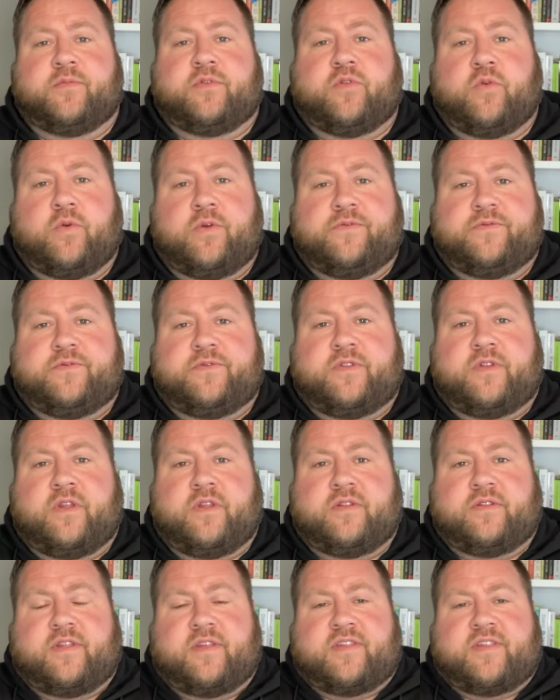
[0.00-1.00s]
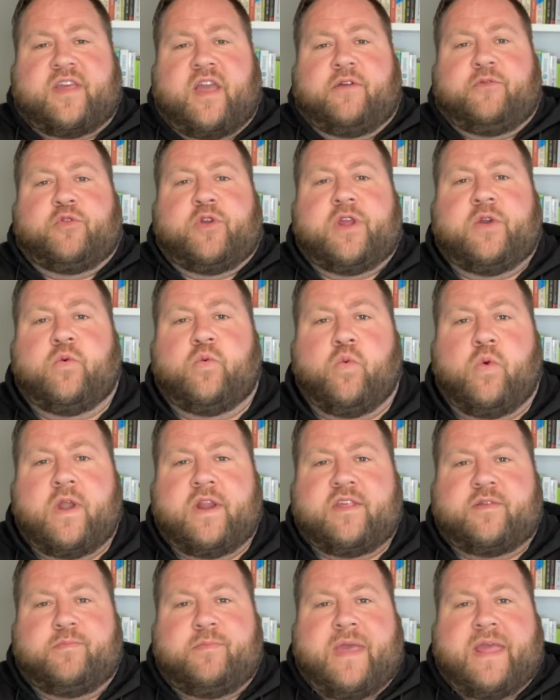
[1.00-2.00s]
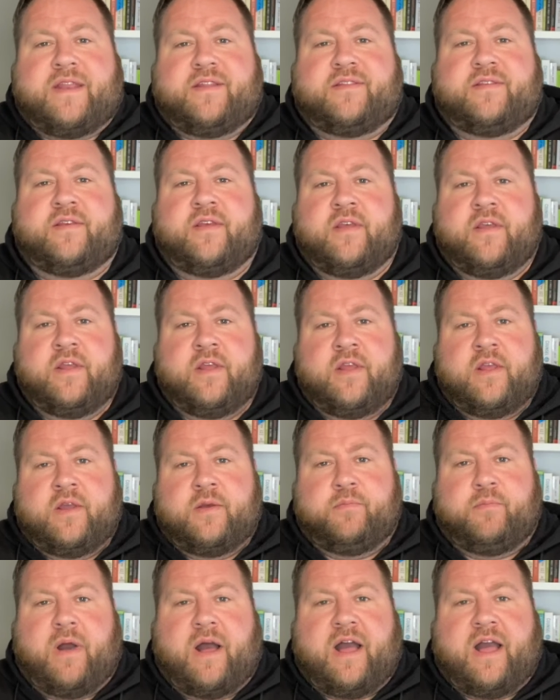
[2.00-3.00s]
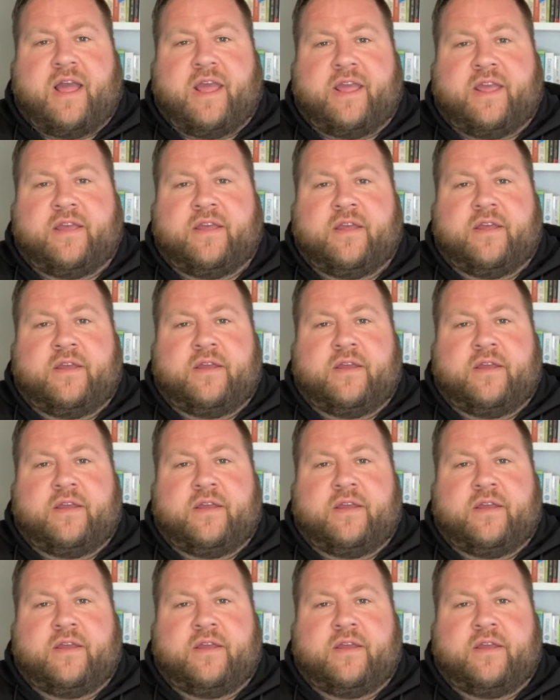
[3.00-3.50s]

sort of discovering what is meant by